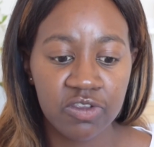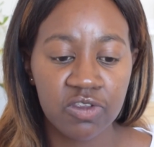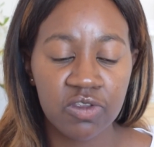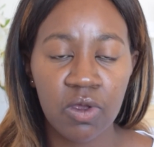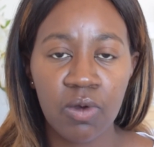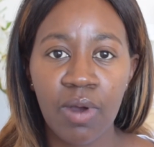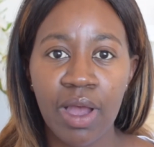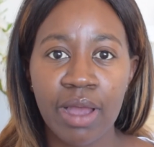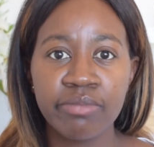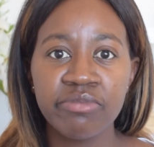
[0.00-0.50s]

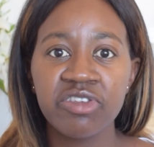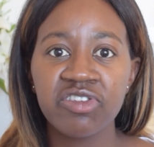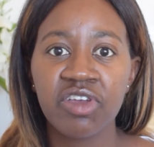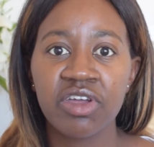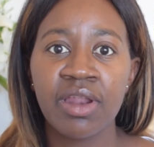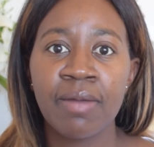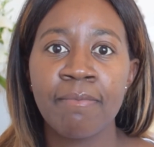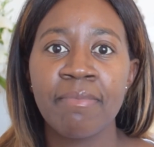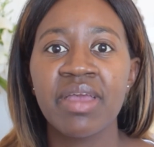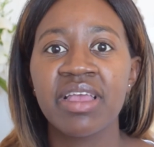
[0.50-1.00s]
so I'm just
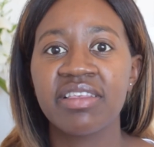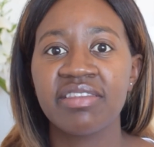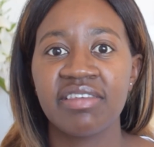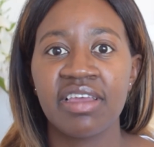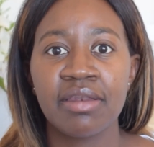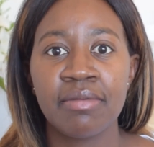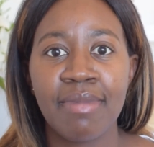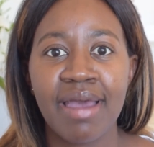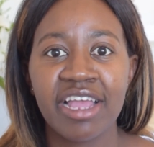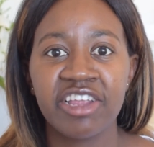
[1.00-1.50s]
going to mix
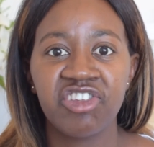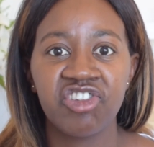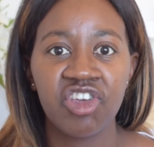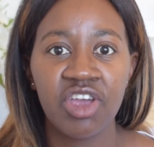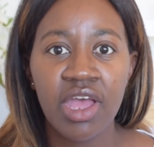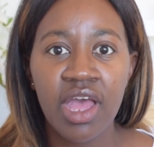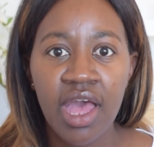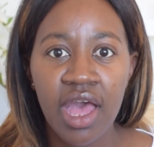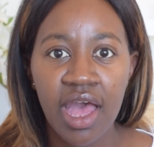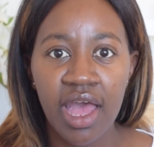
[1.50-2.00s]
and match
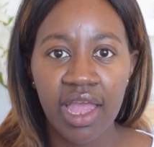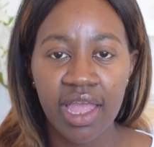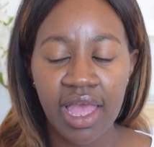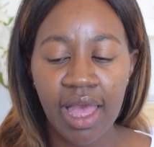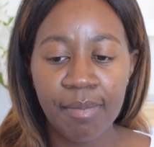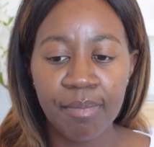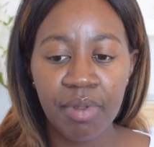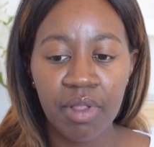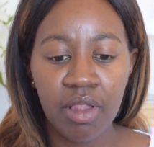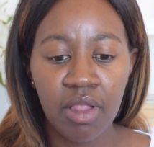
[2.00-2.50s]
a
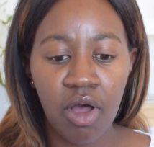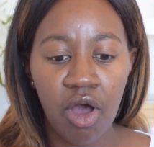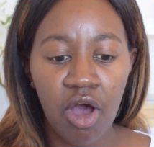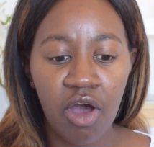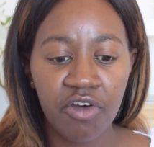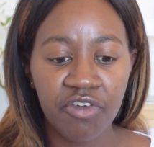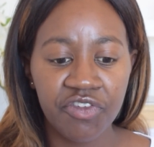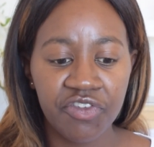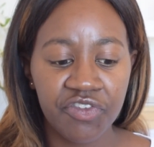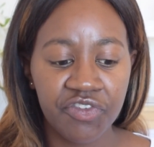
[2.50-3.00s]
couple
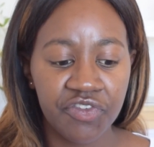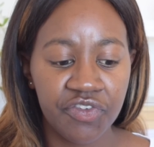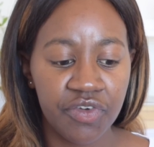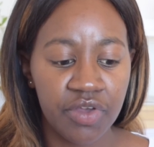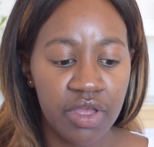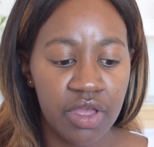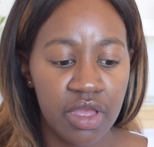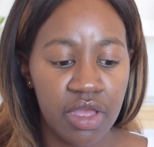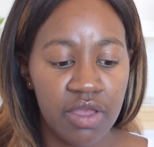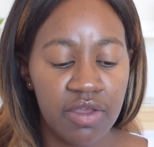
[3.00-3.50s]
of
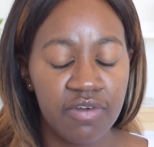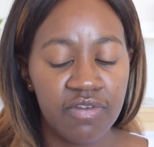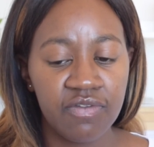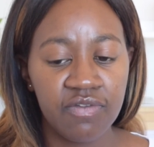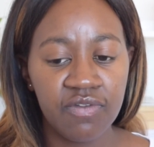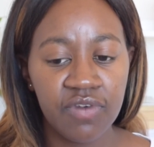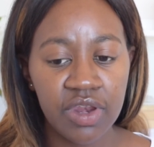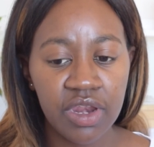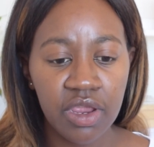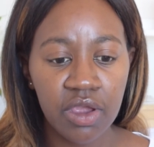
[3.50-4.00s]

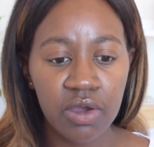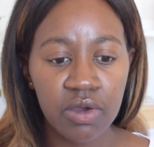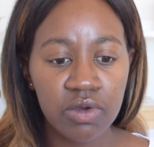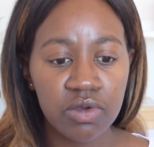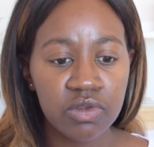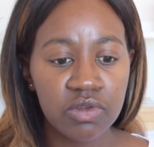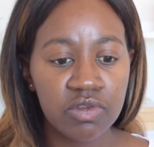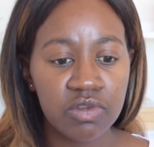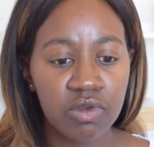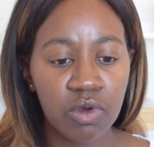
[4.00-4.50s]

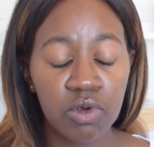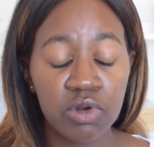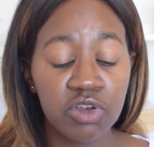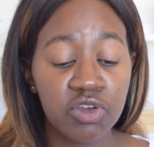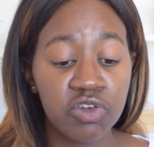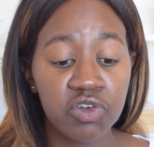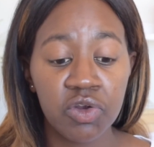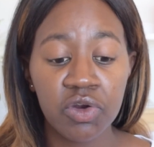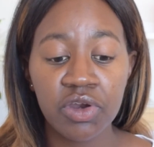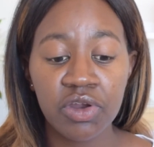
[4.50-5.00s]
videos or
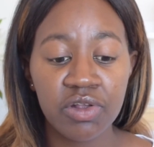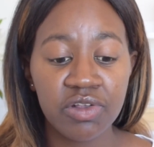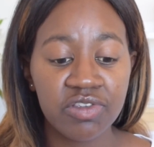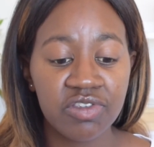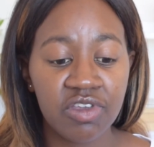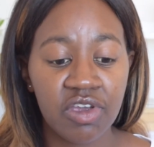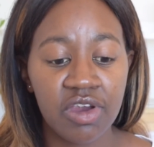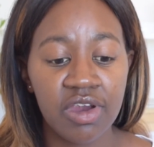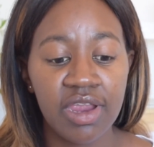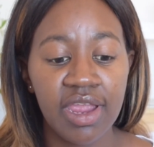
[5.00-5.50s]
tutorials,
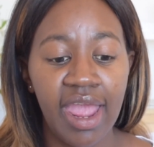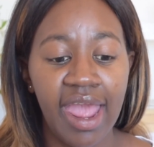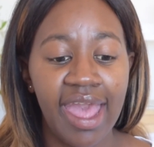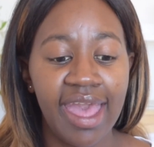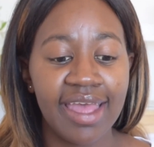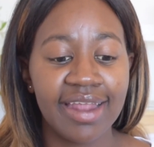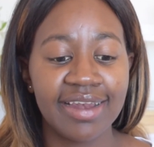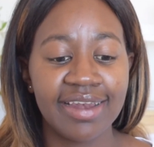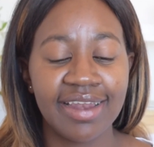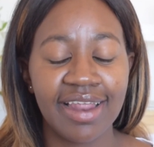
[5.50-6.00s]
sorry,
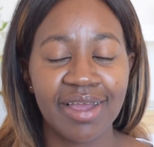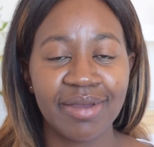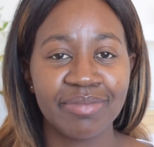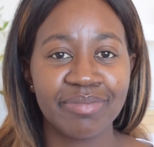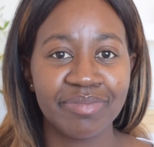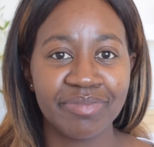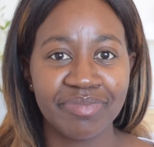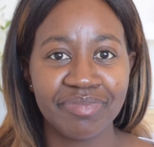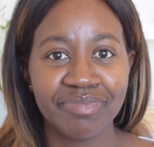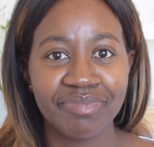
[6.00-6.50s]
and
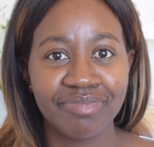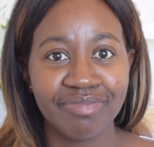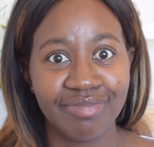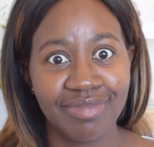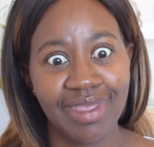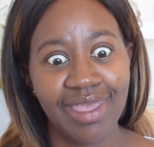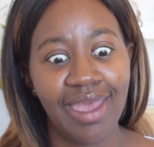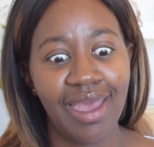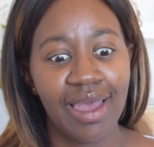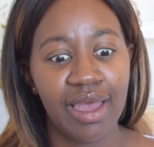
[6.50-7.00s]

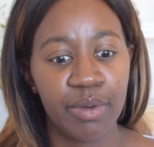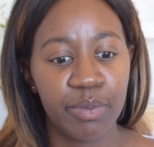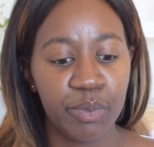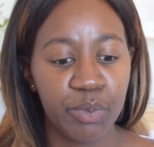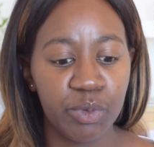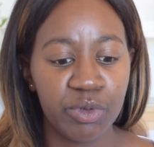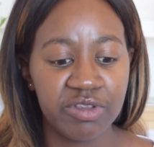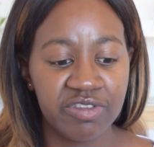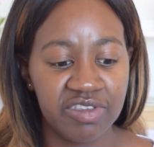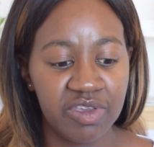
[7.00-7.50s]
yeah,
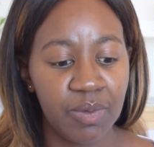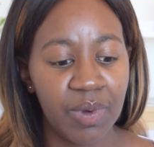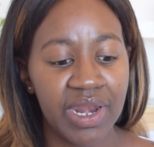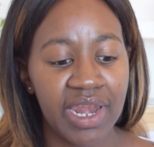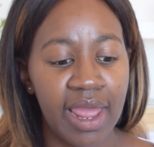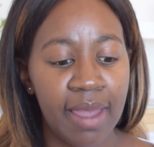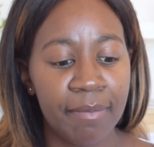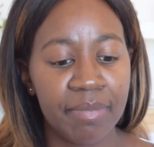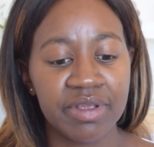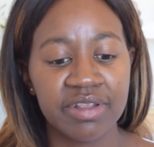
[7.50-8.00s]
we'll see what
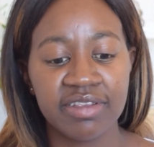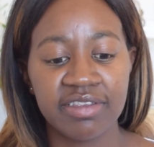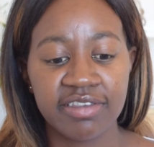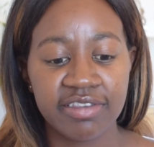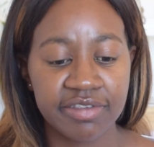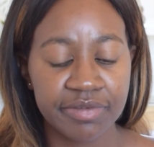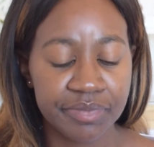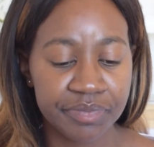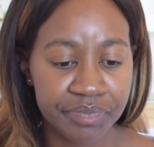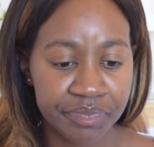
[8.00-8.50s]
happens.